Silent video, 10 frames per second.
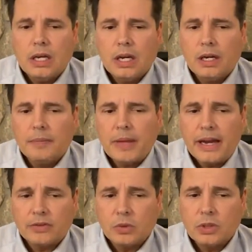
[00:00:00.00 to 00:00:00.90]

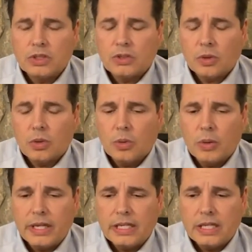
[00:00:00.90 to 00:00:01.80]
Afterwards,
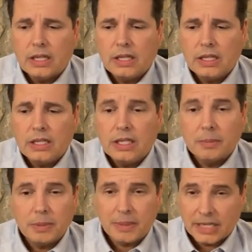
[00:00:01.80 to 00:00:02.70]
when the
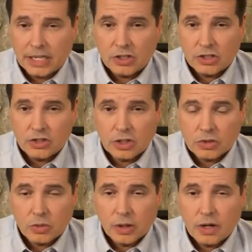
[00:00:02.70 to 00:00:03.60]
numbing medication starts to
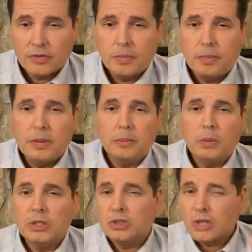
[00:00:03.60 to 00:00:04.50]
wear off, people
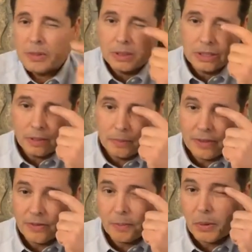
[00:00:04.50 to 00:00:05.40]
will describe a little bit
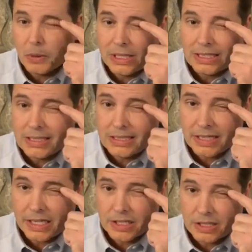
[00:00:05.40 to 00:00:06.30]
of a burning
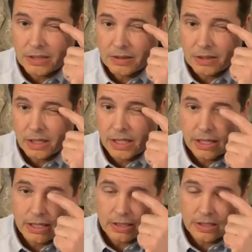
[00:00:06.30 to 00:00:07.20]
sensation at
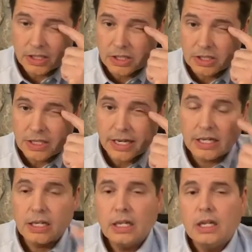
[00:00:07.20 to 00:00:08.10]
the incision site,
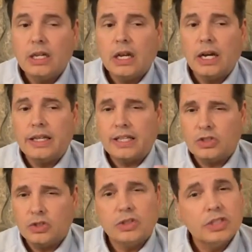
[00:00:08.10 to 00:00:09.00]
and that's
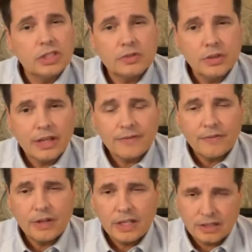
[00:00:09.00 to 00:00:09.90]
usually just for that.
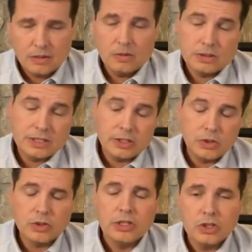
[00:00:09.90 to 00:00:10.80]
It's not
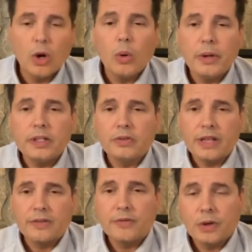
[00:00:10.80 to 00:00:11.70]
usually; it's always for
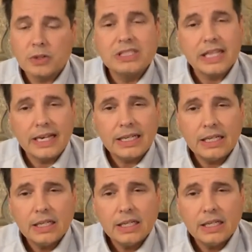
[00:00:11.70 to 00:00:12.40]
that first night.